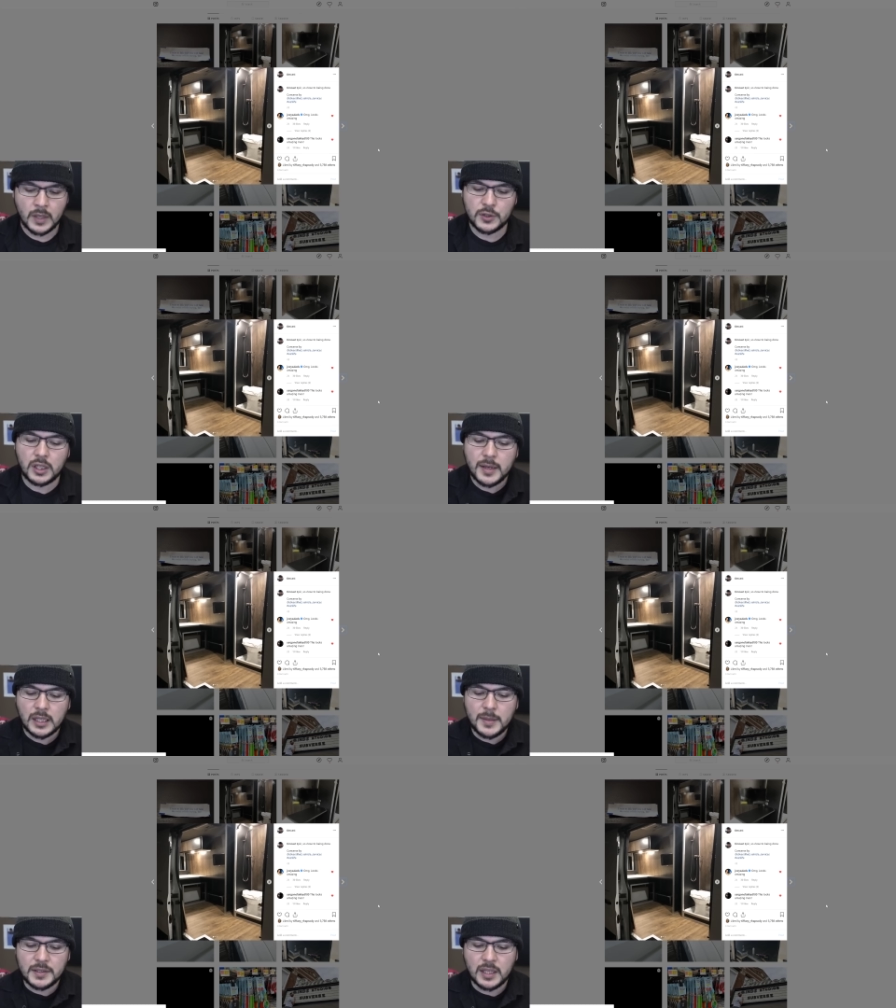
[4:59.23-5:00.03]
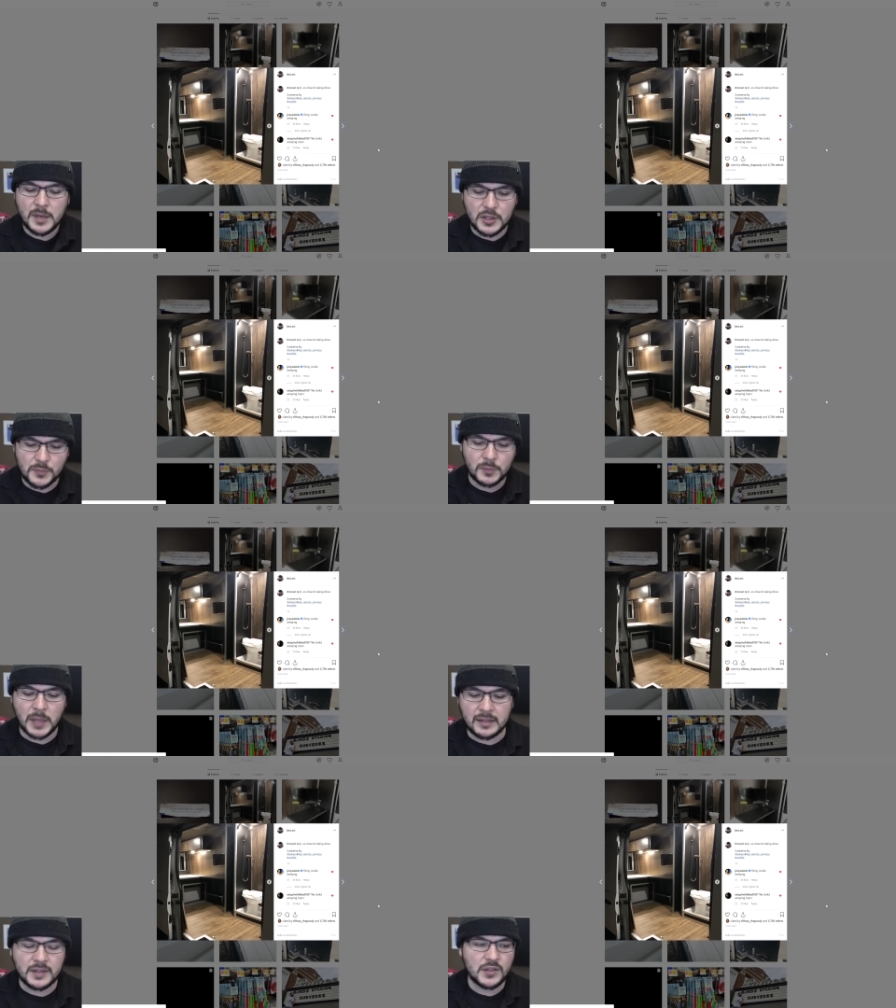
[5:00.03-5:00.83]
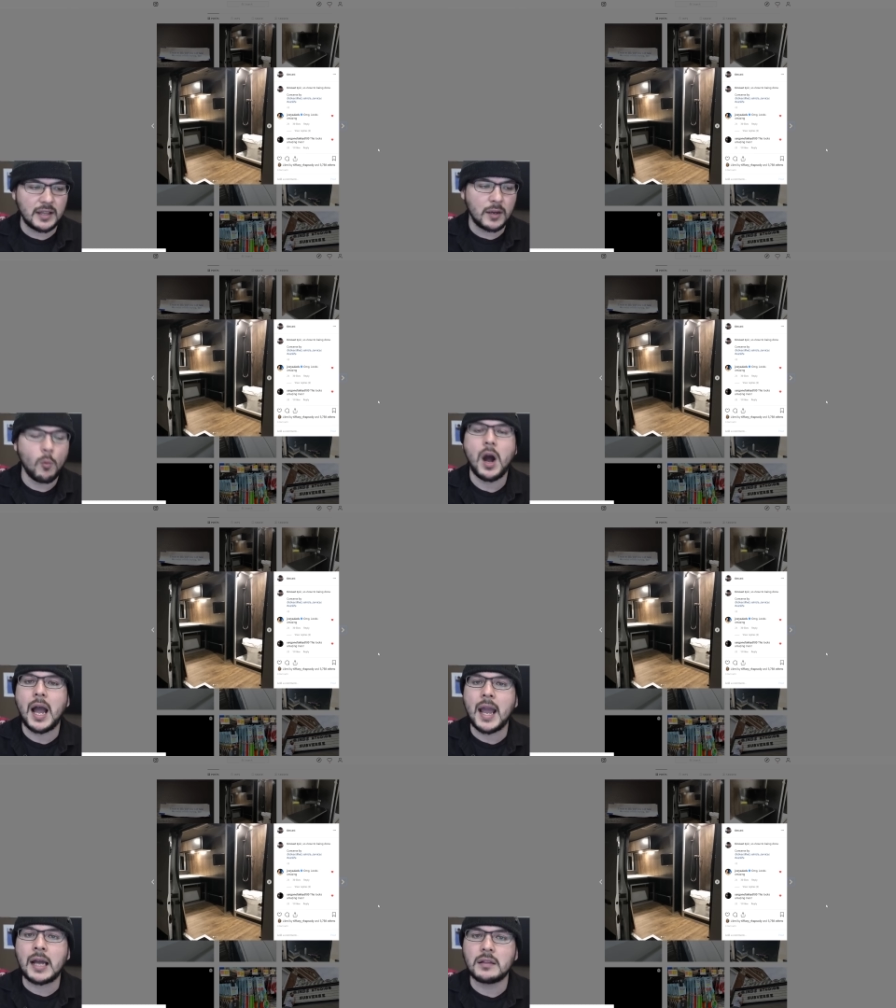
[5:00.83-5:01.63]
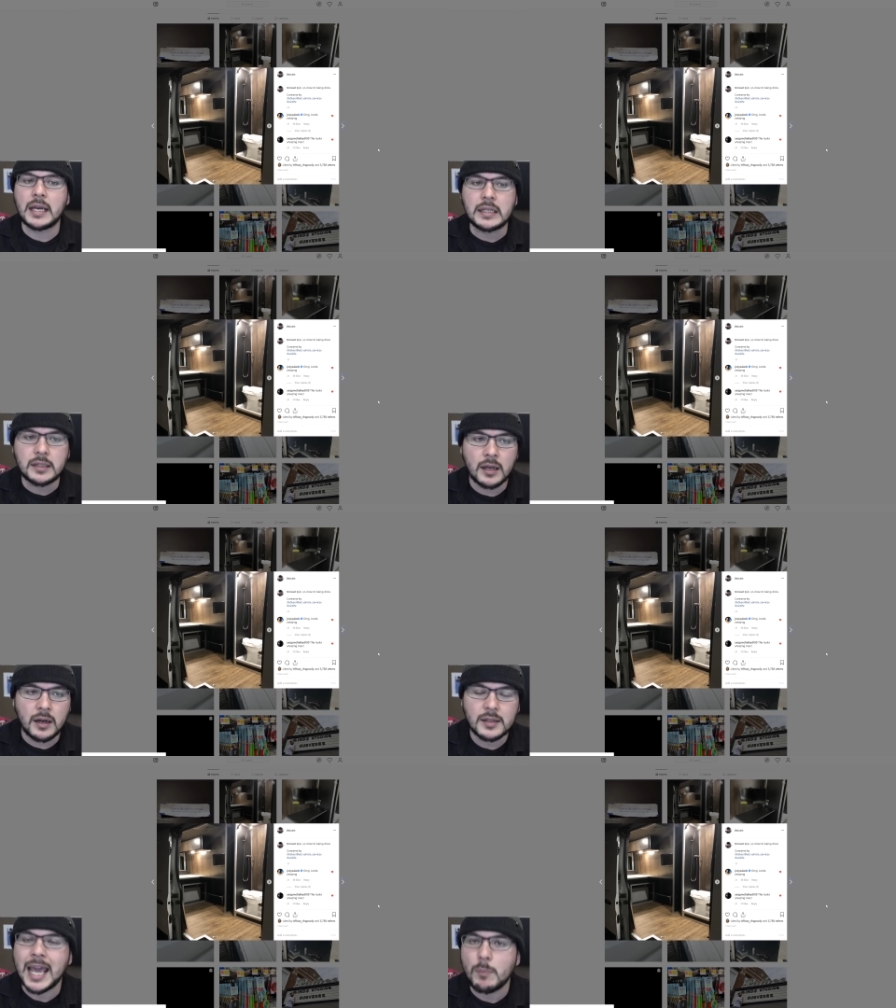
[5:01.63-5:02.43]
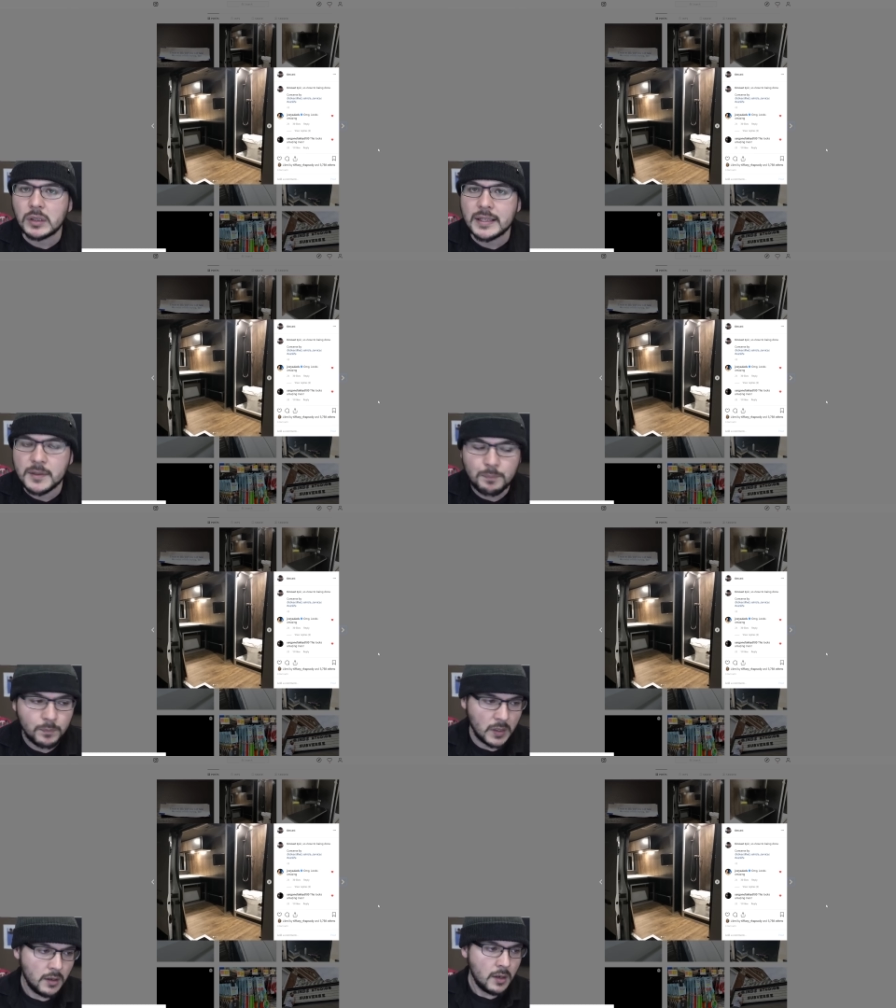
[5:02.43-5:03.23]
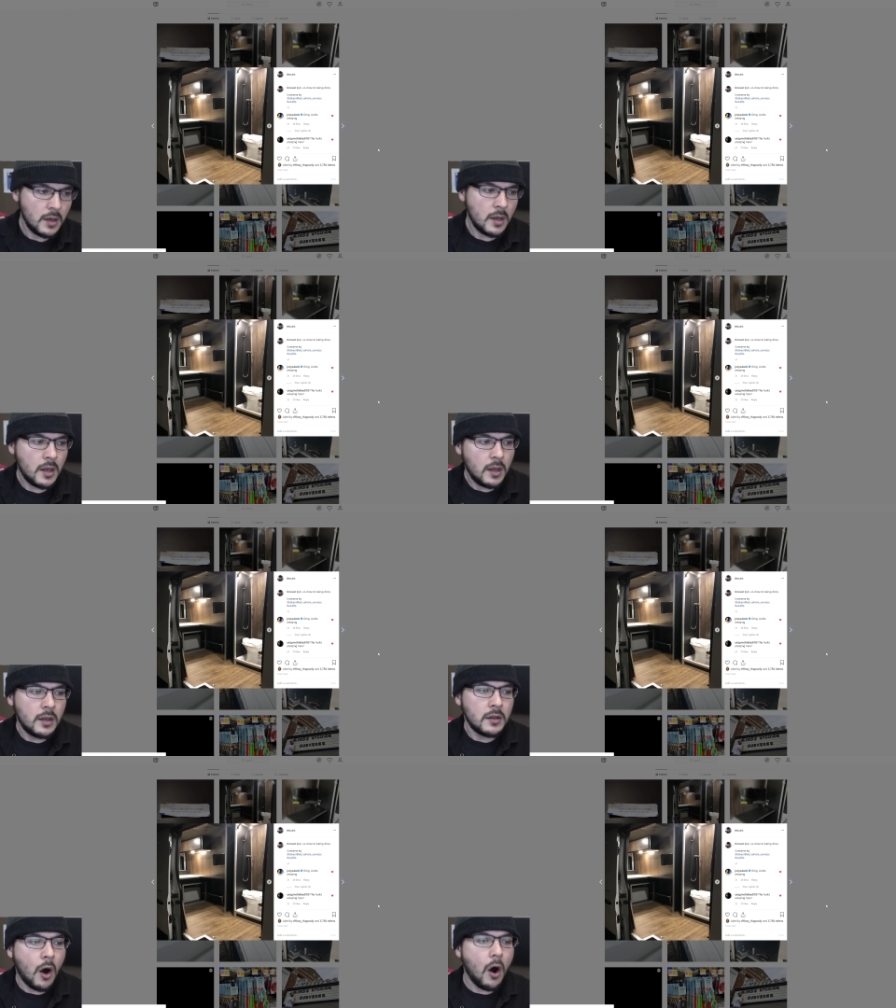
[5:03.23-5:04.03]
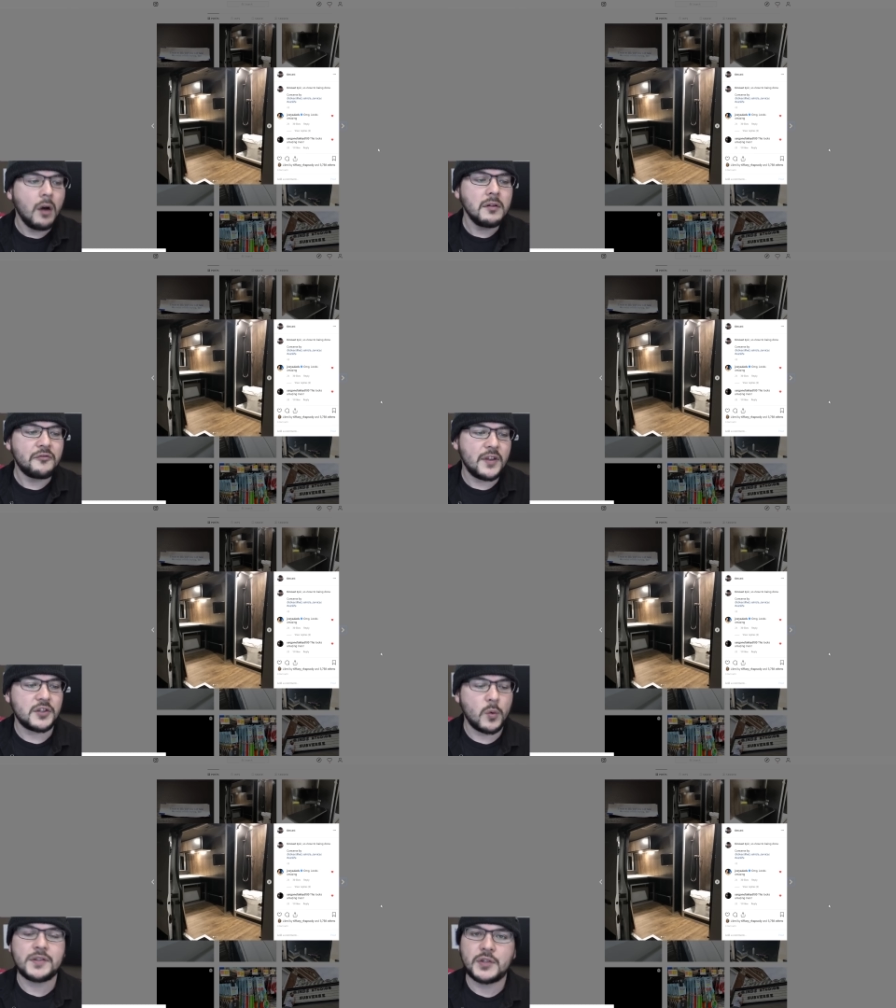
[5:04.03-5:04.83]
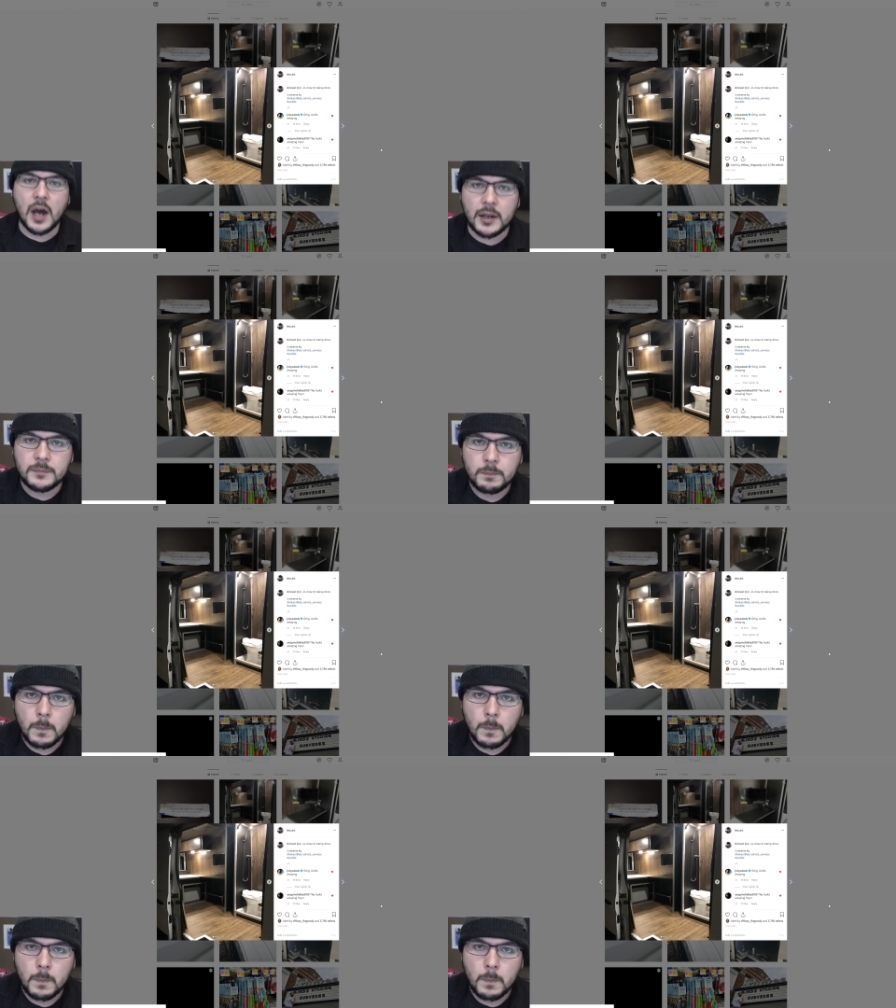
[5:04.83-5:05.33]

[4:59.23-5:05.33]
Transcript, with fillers: So let me just lightly say like why I like capitalism. All of this was done